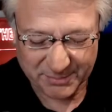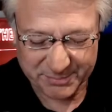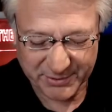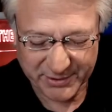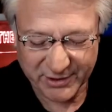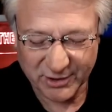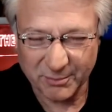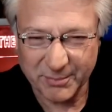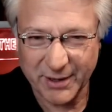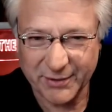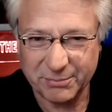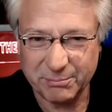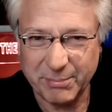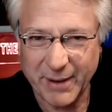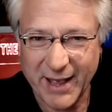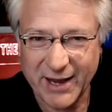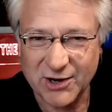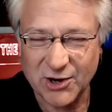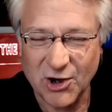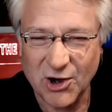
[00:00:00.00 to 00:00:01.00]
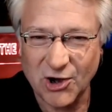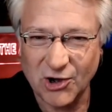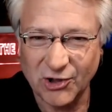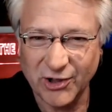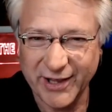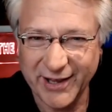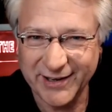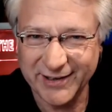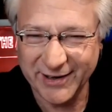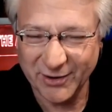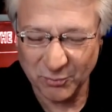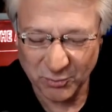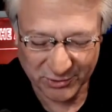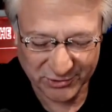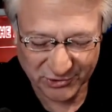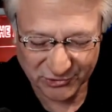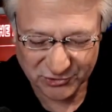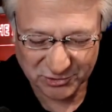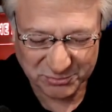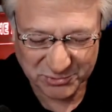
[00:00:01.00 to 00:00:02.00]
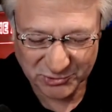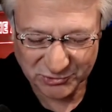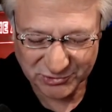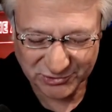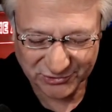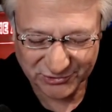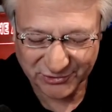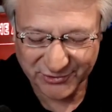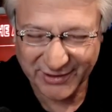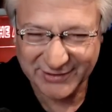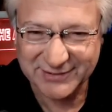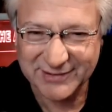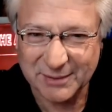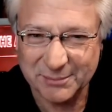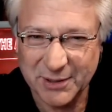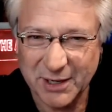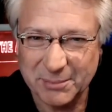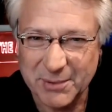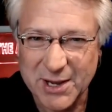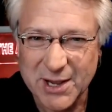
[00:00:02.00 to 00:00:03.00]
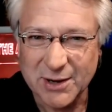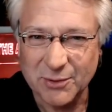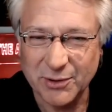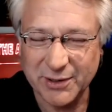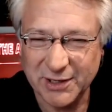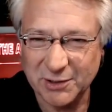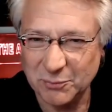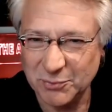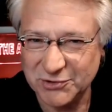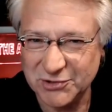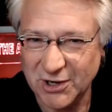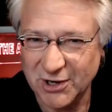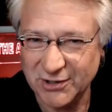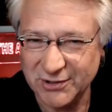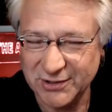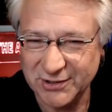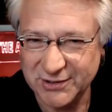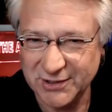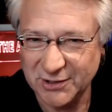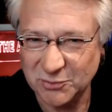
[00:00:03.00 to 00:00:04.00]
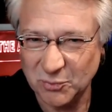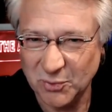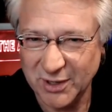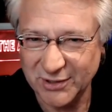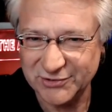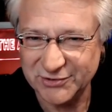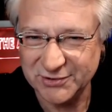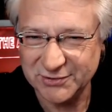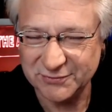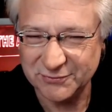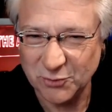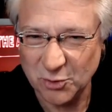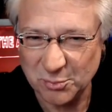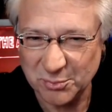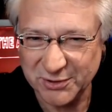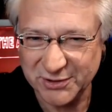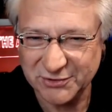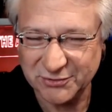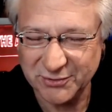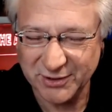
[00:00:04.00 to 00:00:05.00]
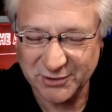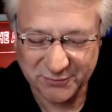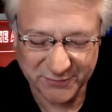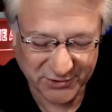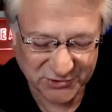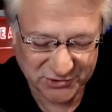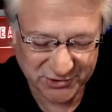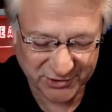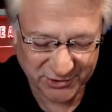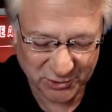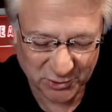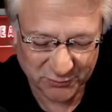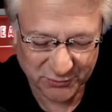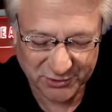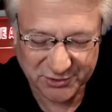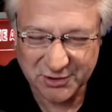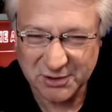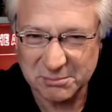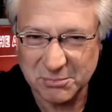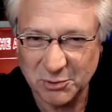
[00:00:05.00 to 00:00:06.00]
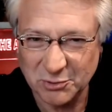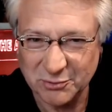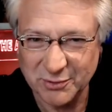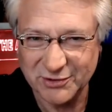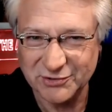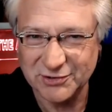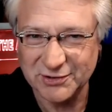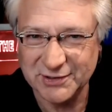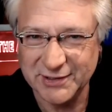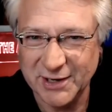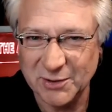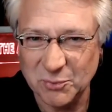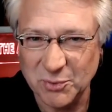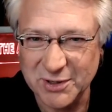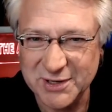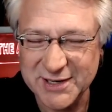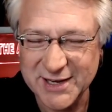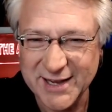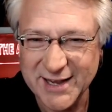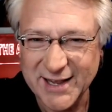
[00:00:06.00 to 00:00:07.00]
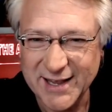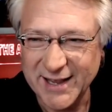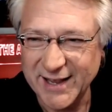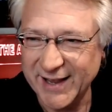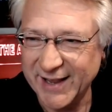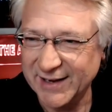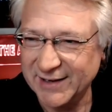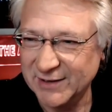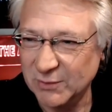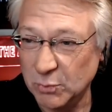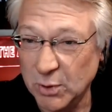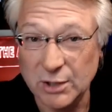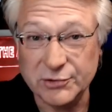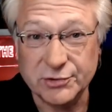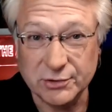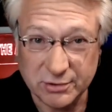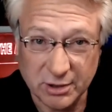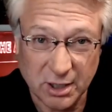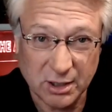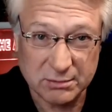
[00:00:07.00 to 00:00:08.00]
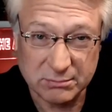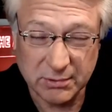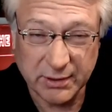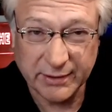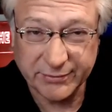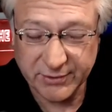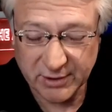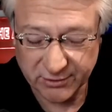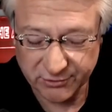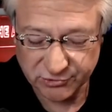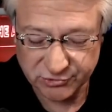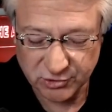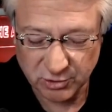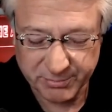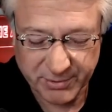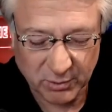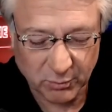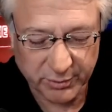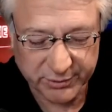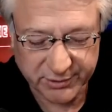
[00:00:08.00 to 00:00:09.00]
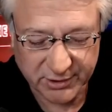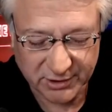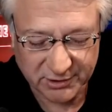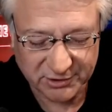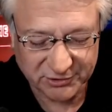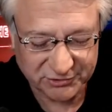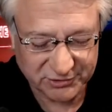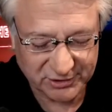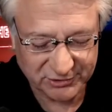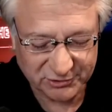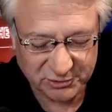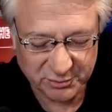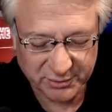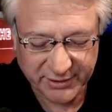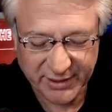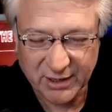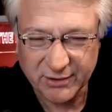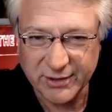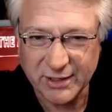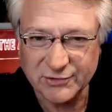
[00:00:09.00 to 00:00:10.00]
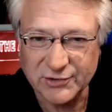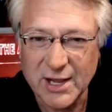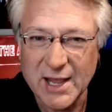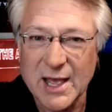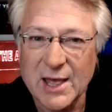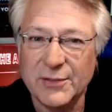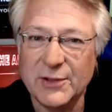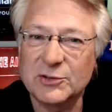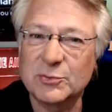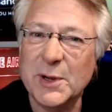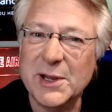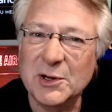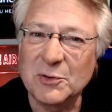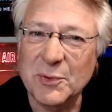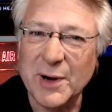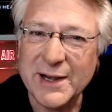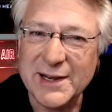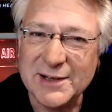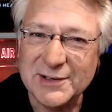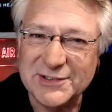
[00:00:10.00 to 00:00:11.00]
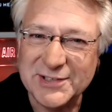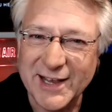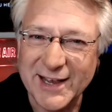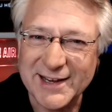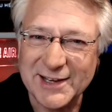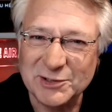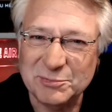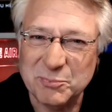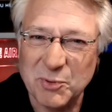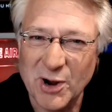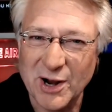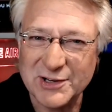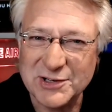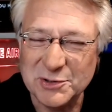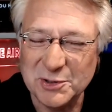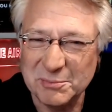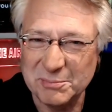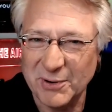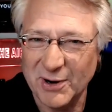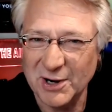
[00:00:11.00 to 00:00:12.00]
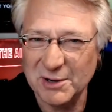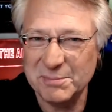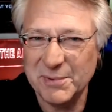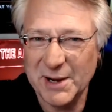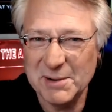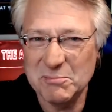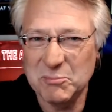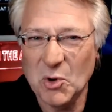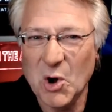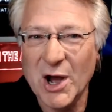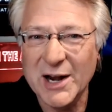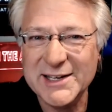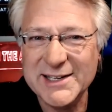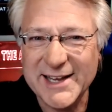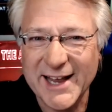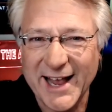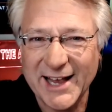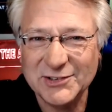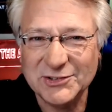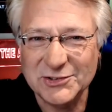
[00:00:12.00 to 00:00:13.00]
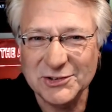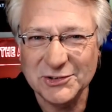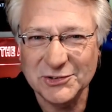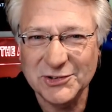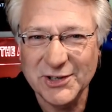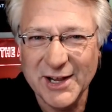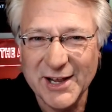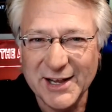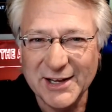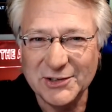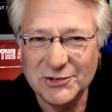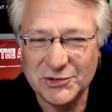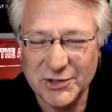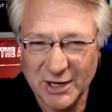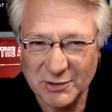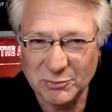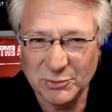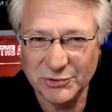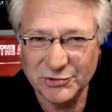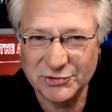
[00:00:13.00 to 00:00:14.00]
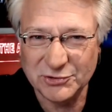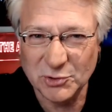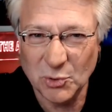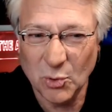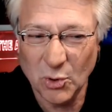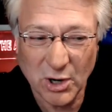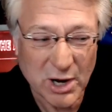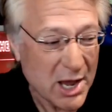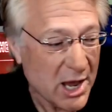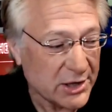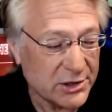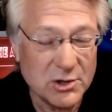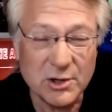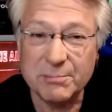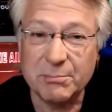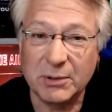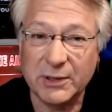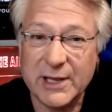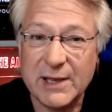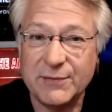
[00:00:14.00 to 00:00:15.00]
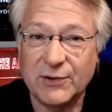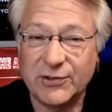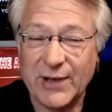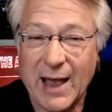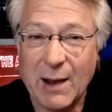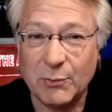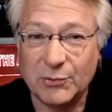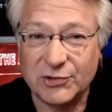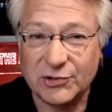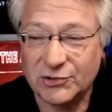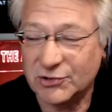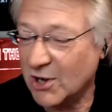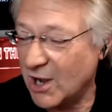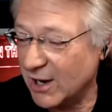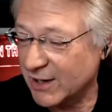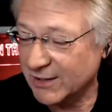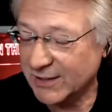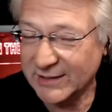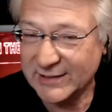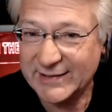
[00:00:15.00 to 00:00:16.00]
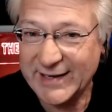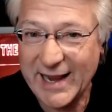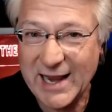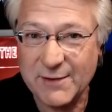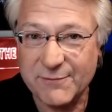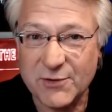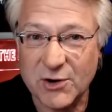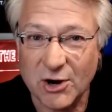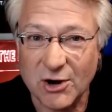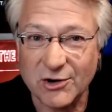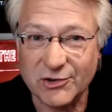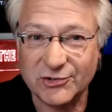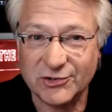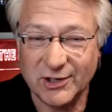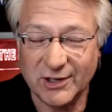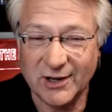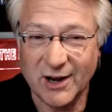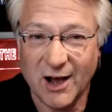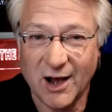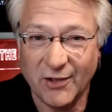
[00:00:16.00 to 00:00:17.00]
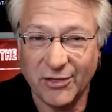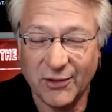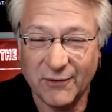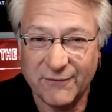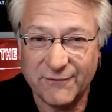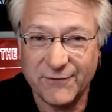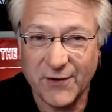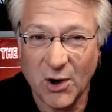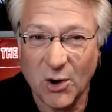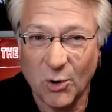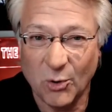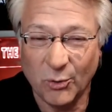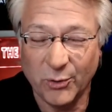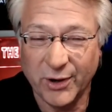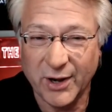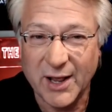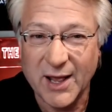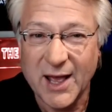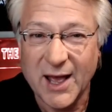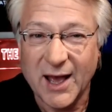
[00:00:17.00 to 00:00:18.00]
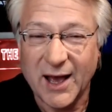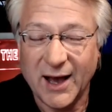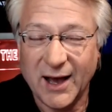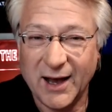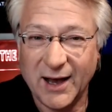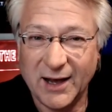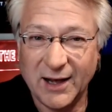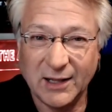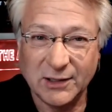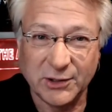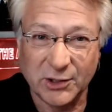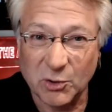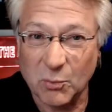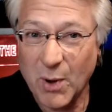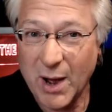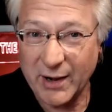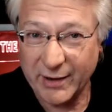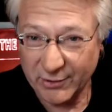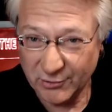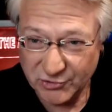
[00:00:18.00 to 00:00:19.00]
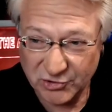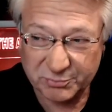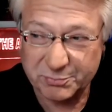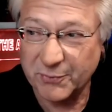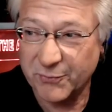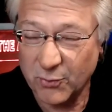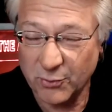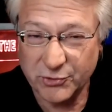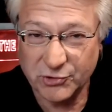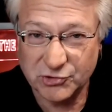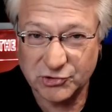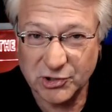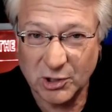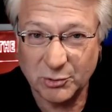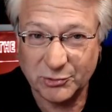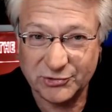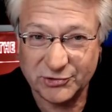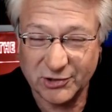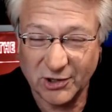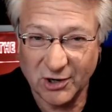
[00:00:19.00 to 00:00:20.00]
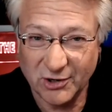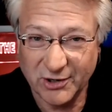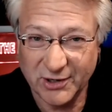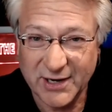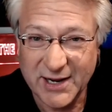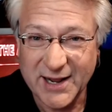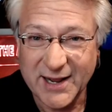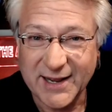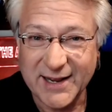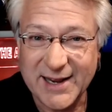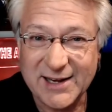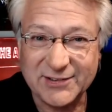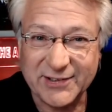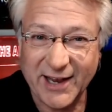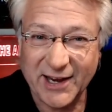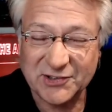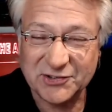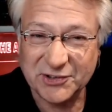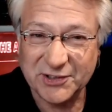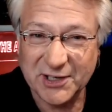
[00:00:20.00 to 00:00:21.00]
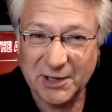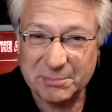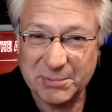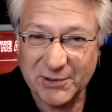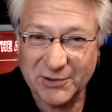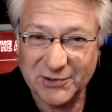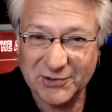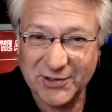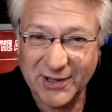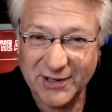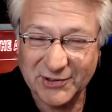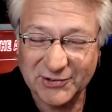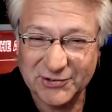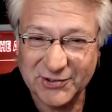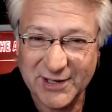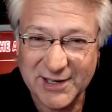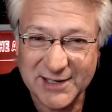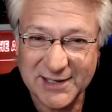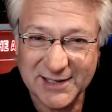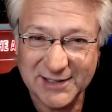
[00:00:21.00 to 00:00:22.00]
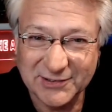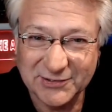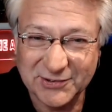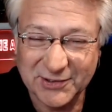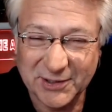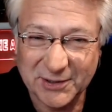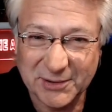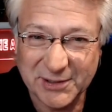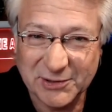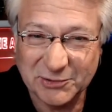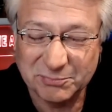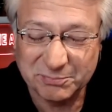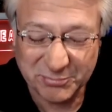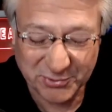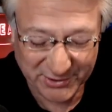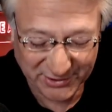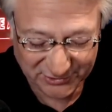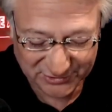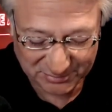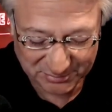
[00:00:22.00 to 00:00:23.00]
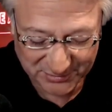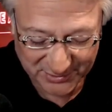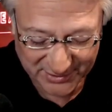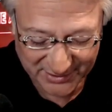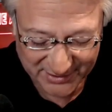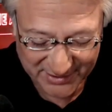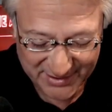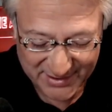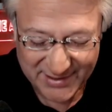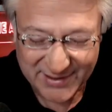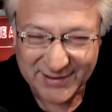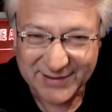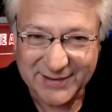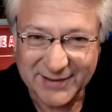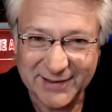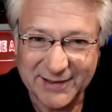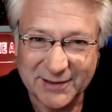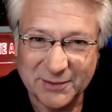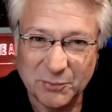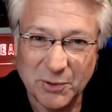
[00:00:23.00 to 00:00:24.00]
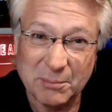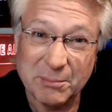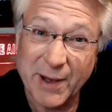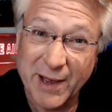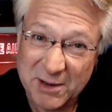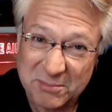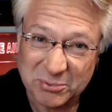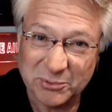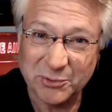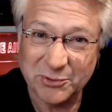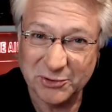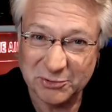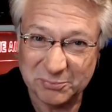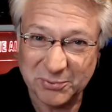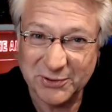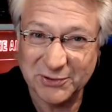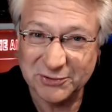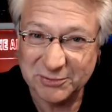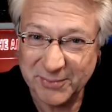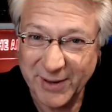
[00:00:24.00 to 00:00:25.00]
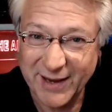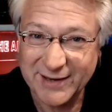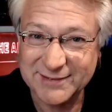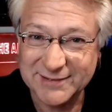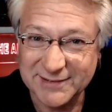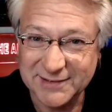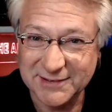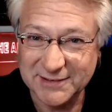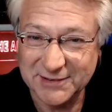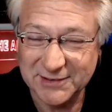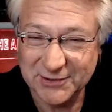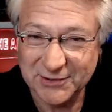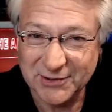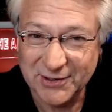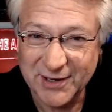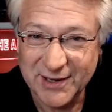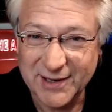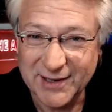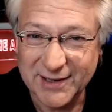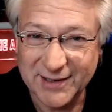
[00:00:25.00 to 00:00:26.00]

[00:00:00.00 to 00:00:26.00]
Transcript: up and hear about backhaul and network distribution. So that's coming up. Again, we're talking to Doug Watson, formerly Director of Engineering over at Motor Racing Network. And we'll also talk at the end of the show about what Doug is doing nowadays. This Week in Radio Tech is brought to you in part by Broadcasters General Store. You didn't believe this. I was just talking to Dave Kirsten on the phone a little while ago, just before the show started. He's actually up here in Tennessee. He's putting some, my employer is putting some Axia gear